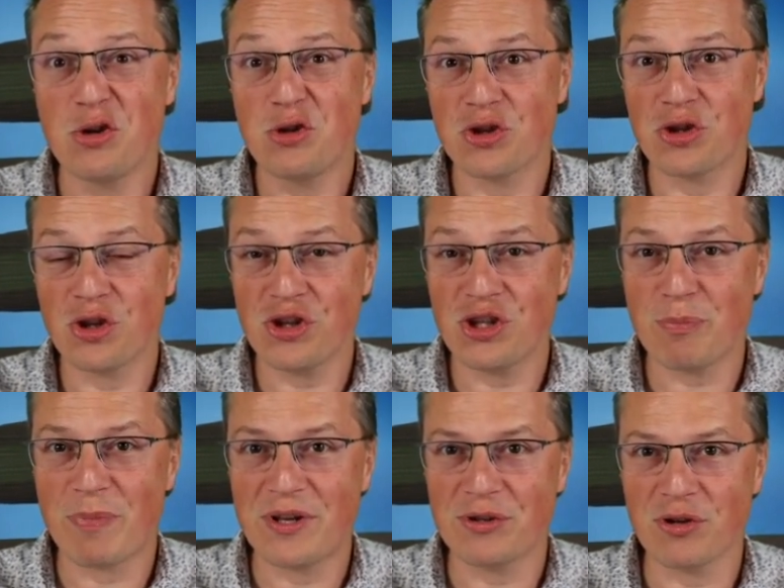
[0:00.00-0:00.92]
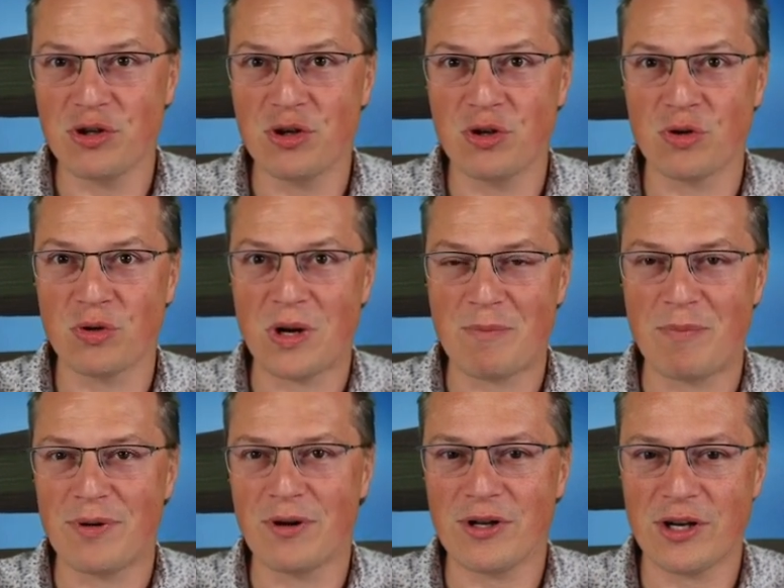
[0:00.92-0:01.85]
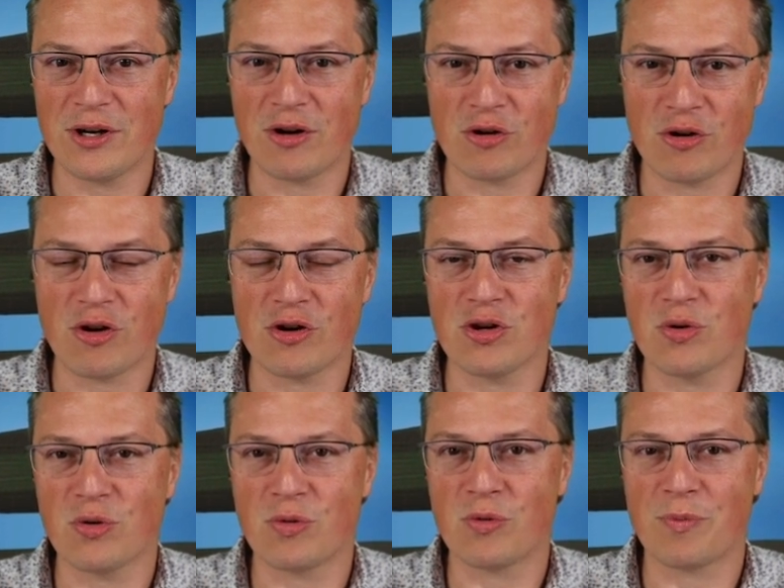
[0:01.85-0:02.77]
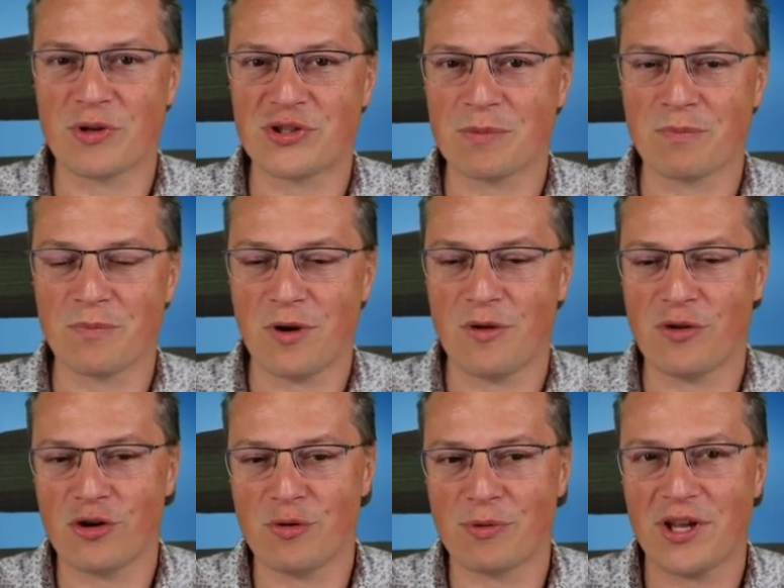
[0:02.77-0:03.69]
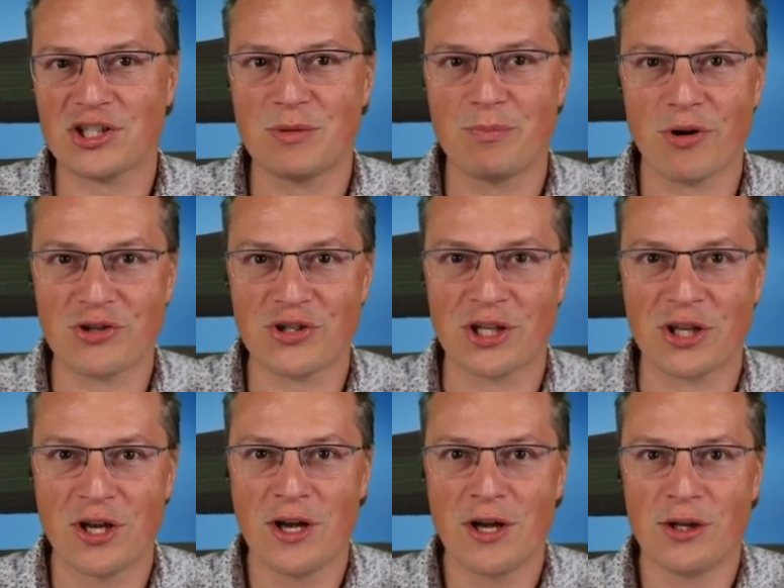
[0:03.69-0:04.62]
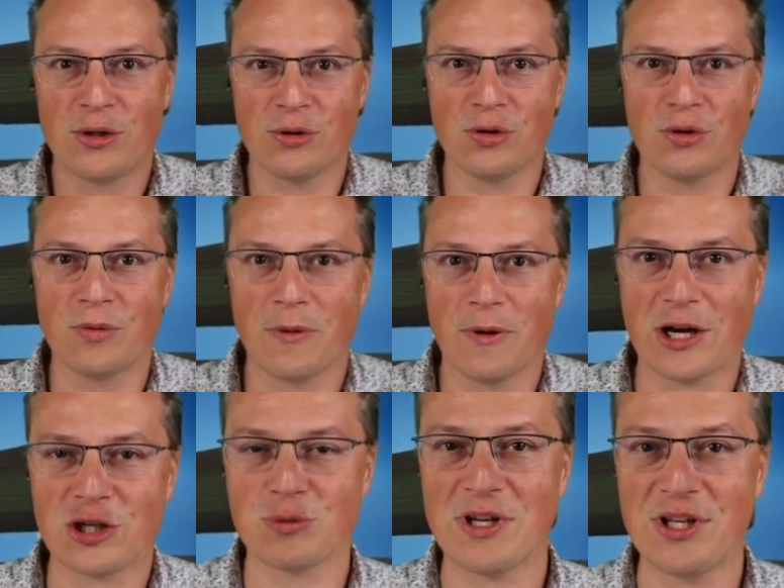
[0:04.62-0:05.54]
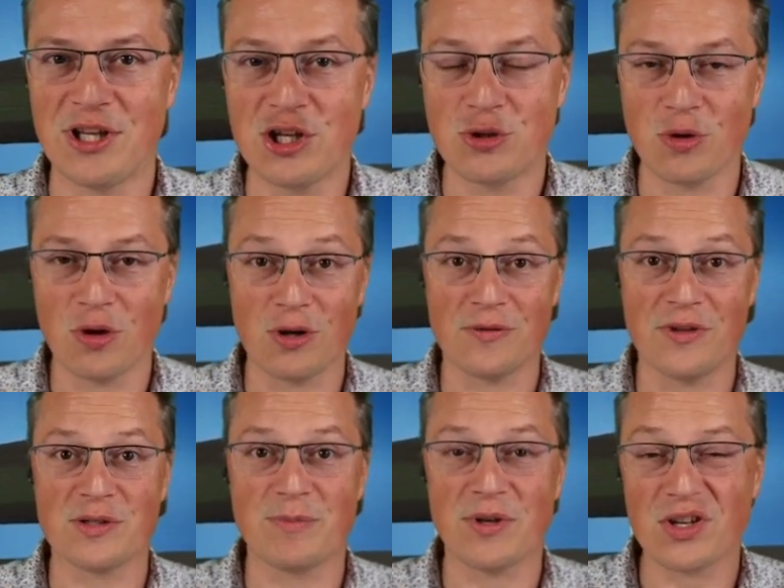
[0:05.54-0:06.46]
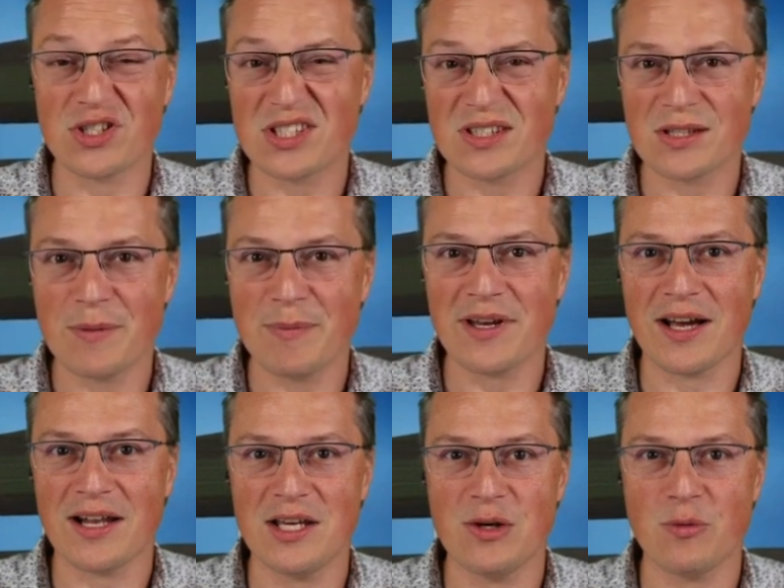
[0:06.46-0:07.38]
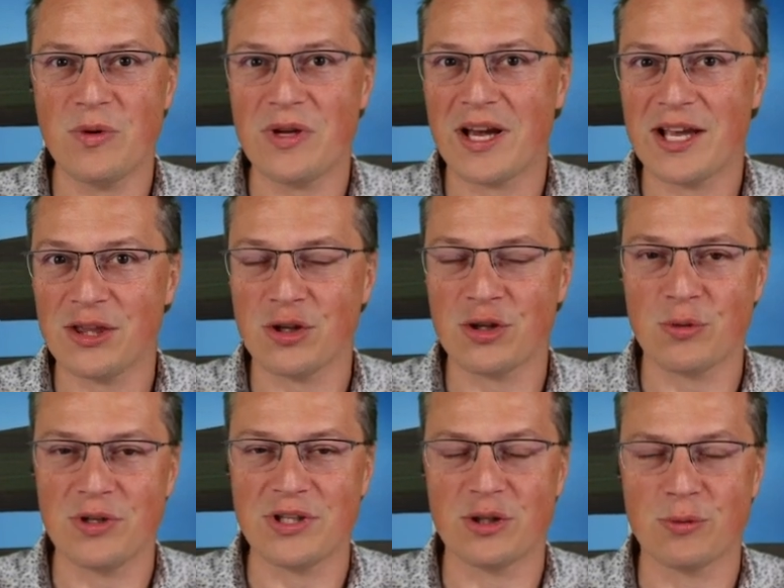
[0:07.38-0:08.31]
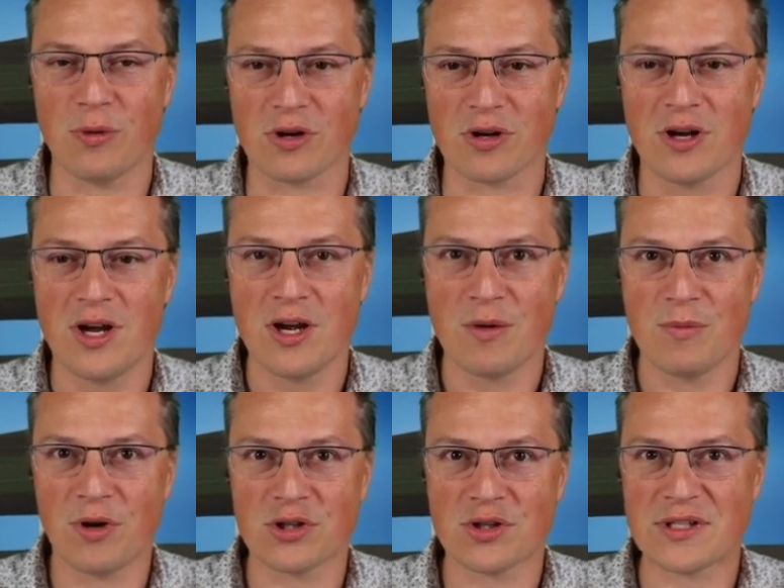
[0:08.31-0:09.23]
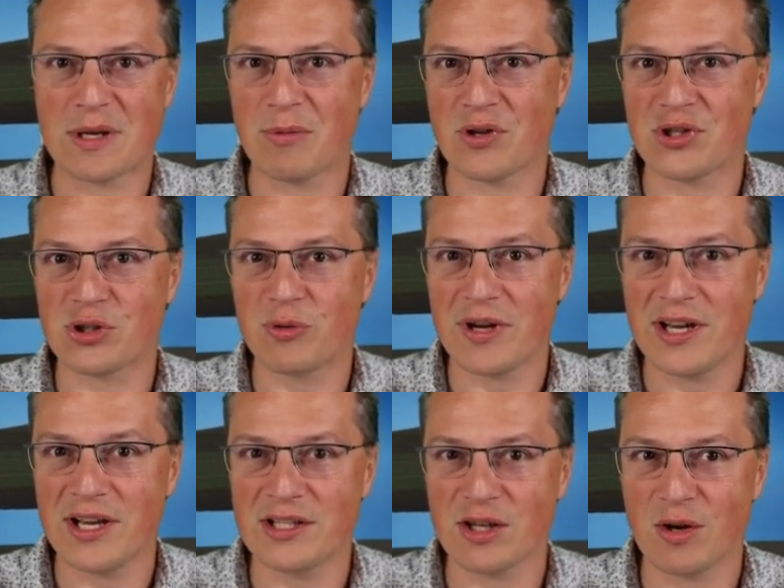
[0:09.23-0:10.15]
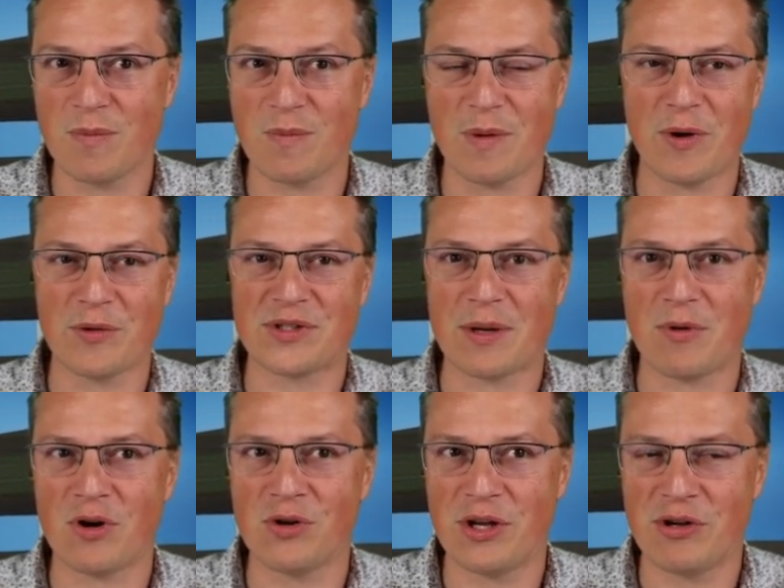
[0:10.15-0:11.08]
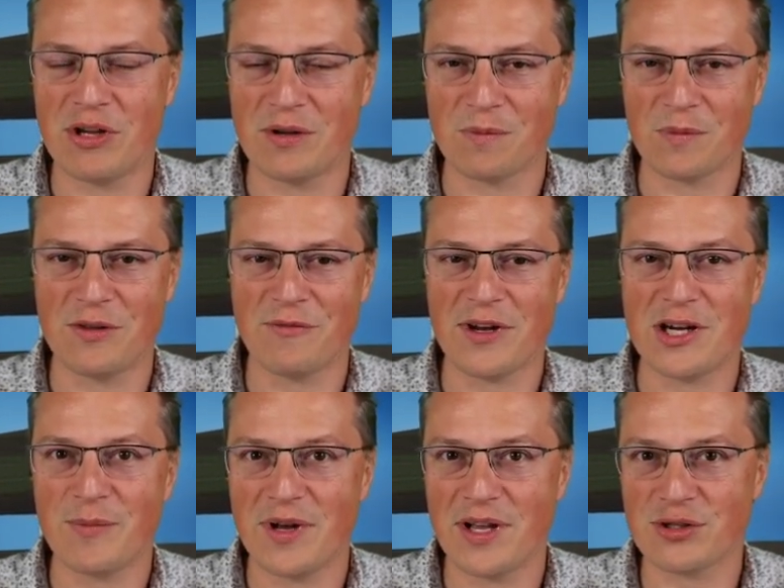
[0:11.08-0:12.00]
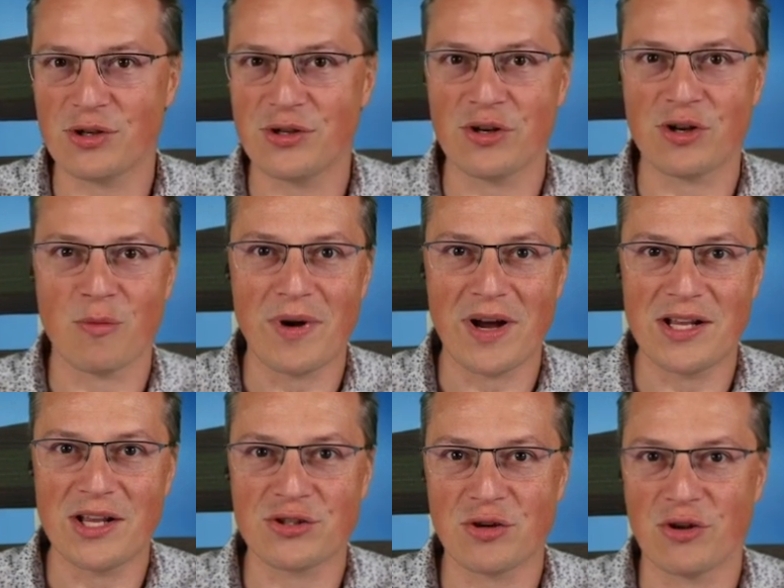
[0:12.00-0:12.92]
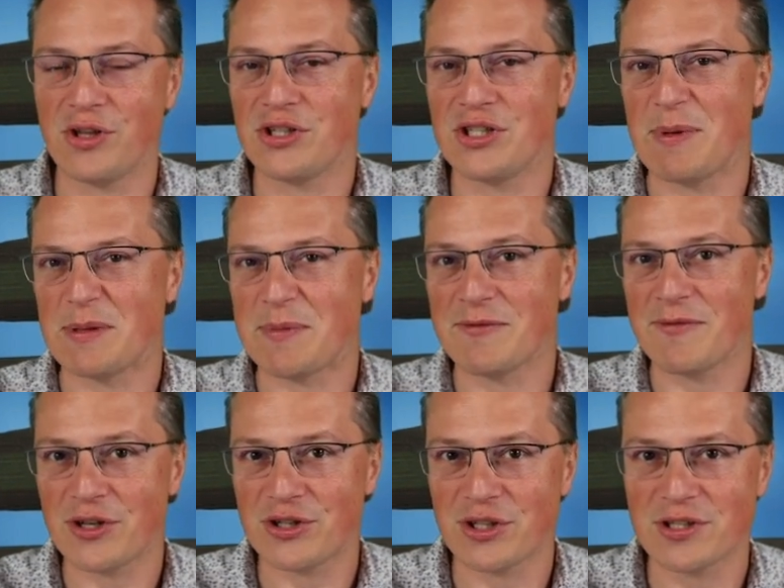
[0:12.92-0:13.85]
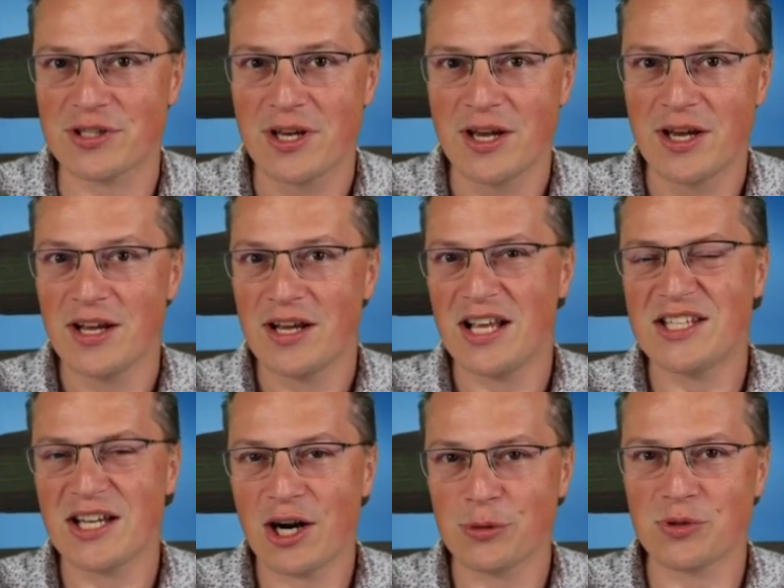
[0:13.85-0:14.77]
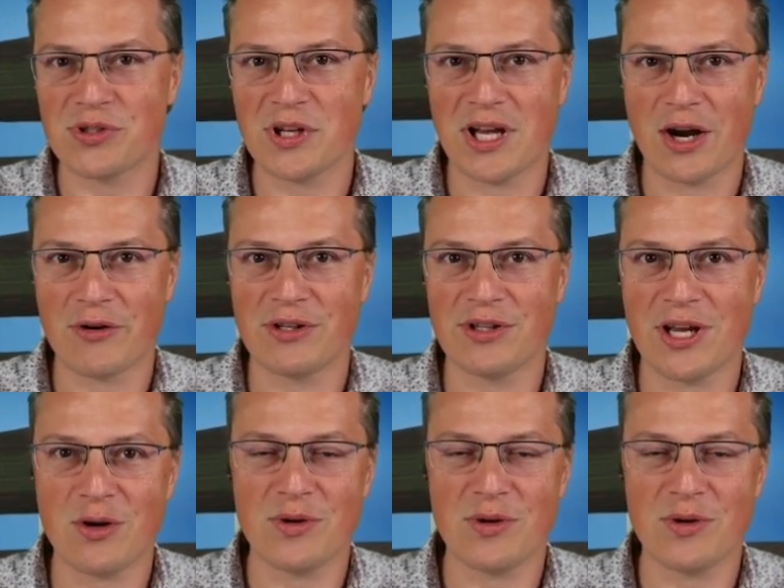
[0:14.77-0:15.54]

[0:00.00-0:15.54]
you should not depend on your employer or your project or your production project to actually teach you all of this, because typically we cannot do it at work because of some constraints about some older environments, older compilers, older C++ versions. It's hard to stay current.